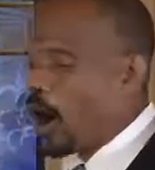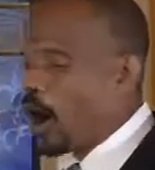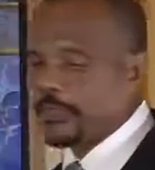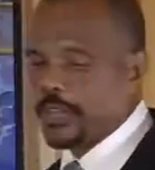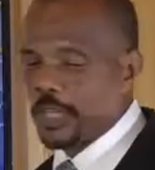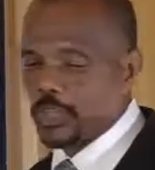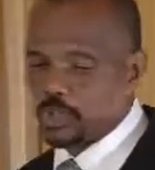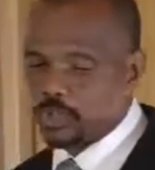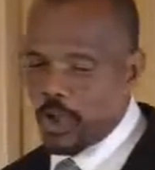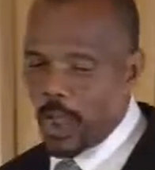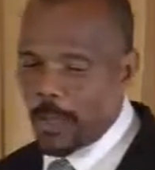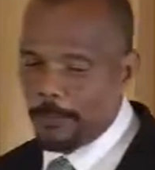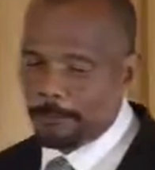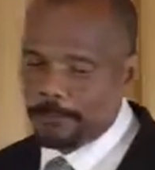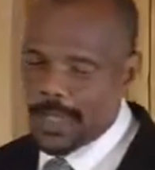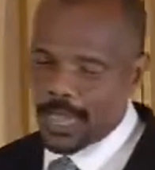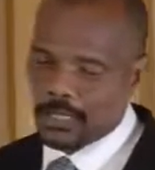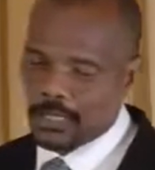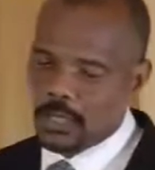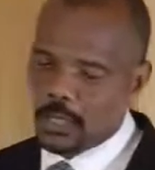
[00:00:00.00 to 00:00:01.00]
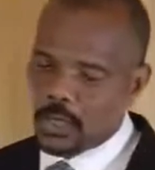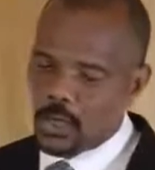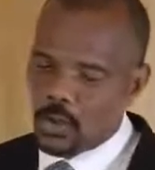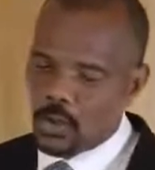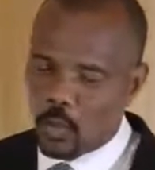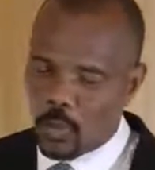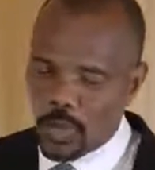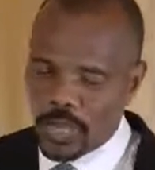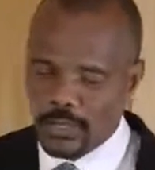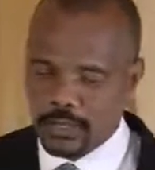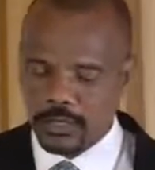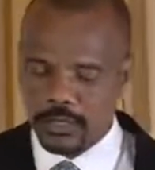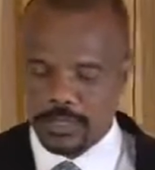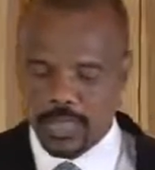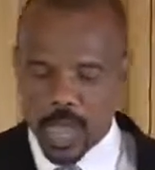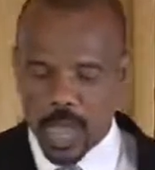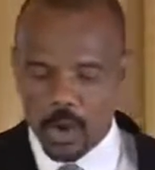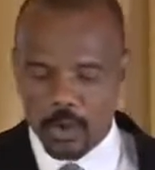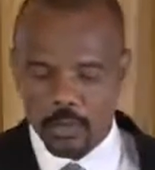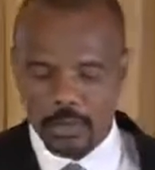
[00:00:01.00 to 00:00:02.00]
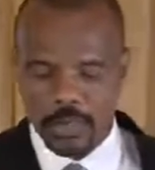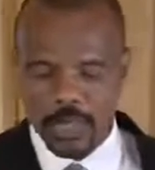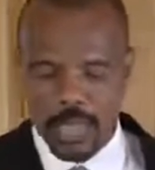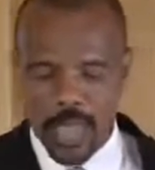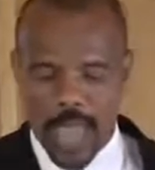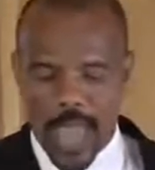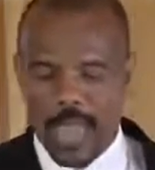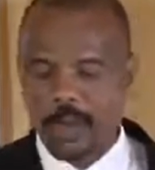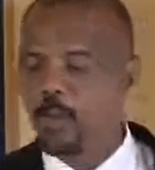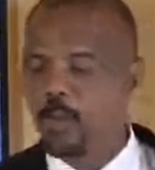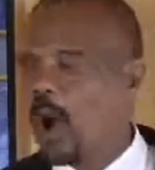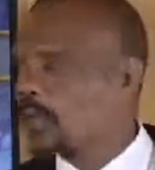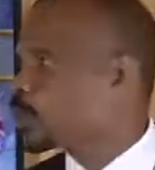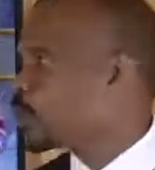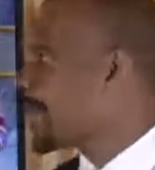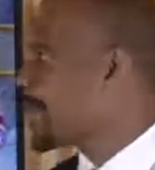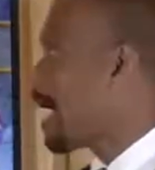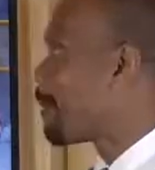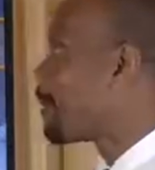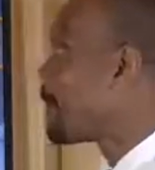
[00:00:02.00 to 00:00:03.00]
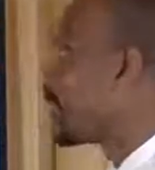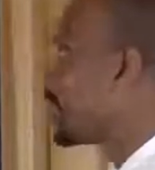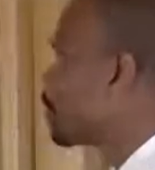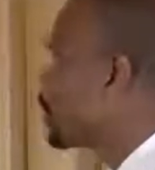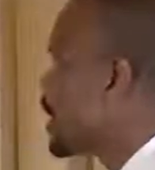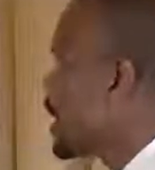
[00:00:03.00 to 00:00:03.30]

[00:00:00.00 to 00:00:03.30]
the trumpet will sound, and what will happen?